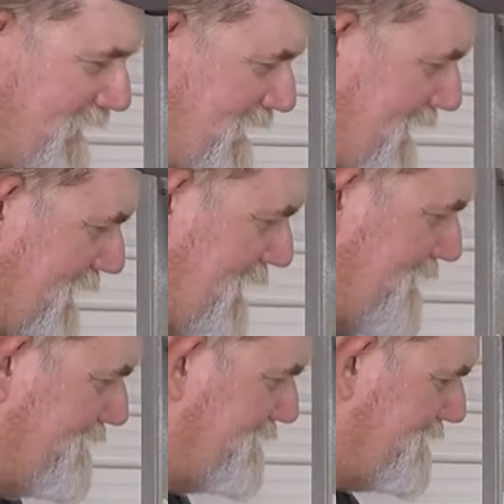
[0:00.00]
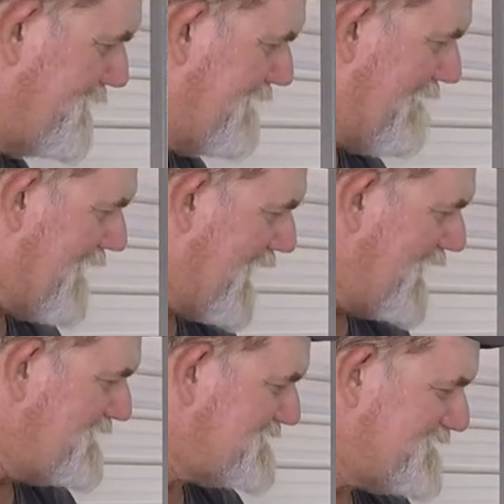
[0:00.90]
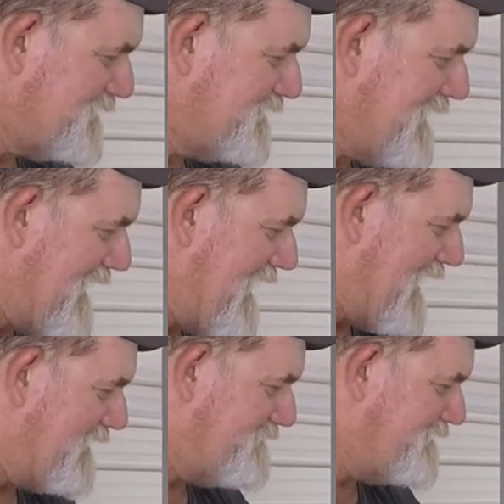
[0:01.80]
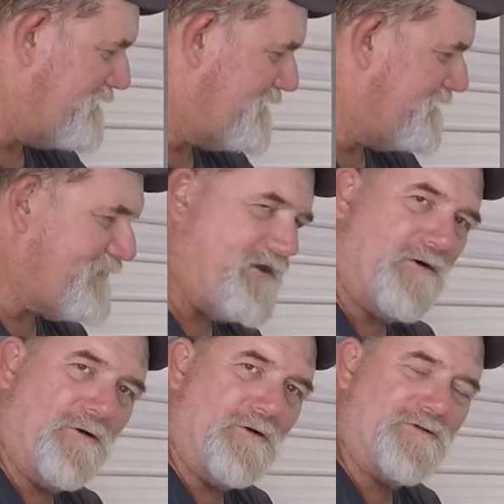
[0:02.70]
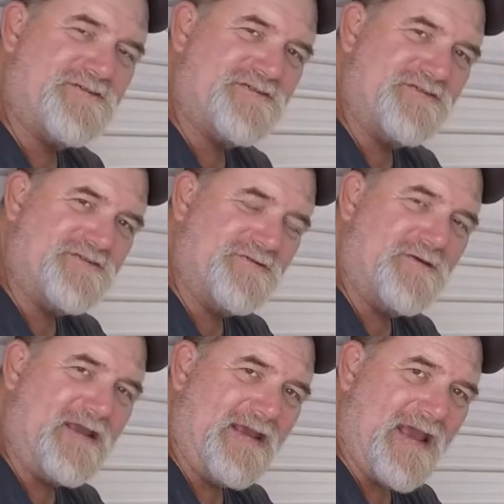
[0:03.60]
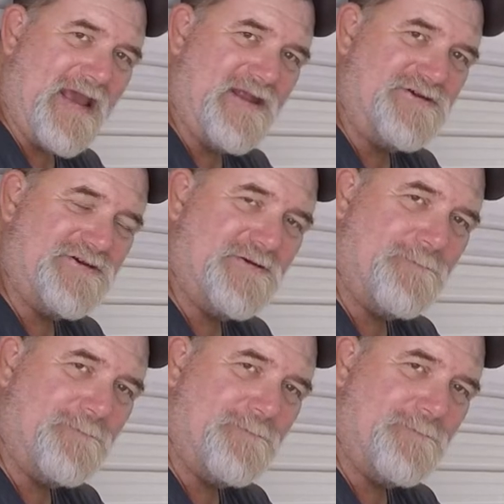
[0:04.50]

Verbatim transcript: And I still have the old Suzuki gauge.